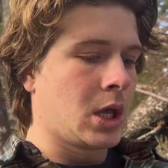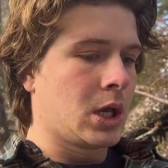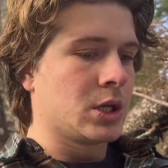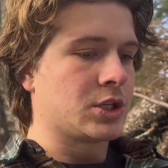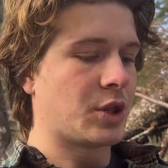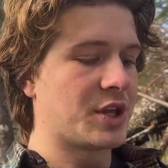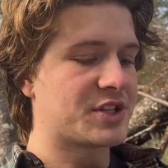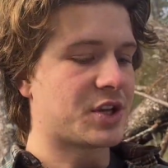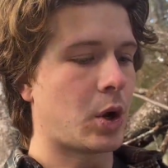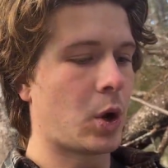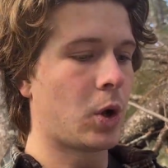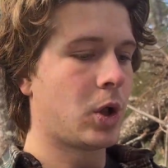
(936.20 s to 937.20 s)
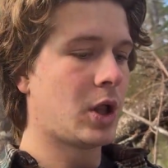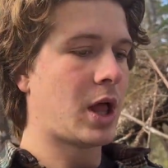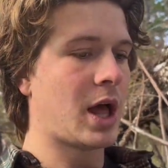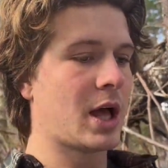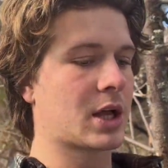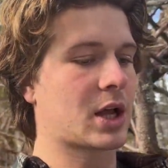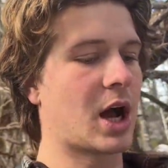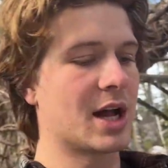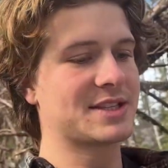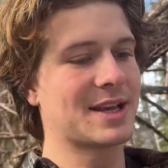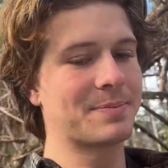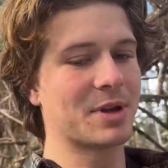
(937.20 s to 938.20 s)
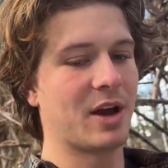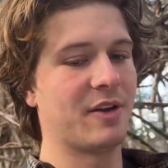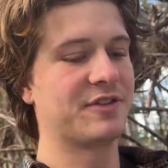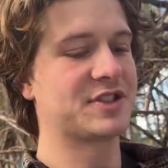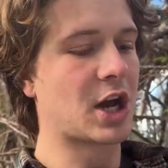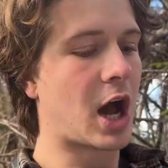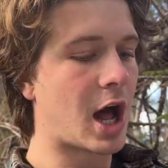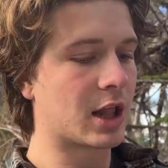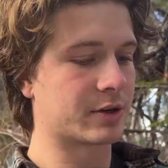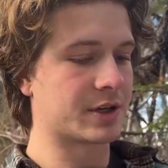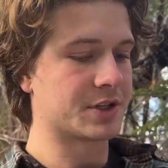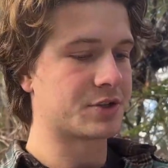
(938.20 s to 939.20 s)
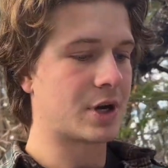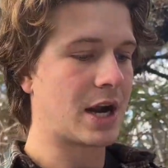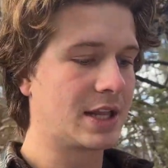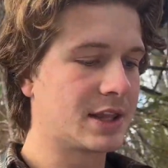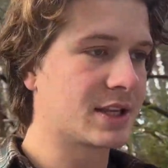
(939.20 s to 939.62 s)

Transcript: So this whole concept of tolerance, right?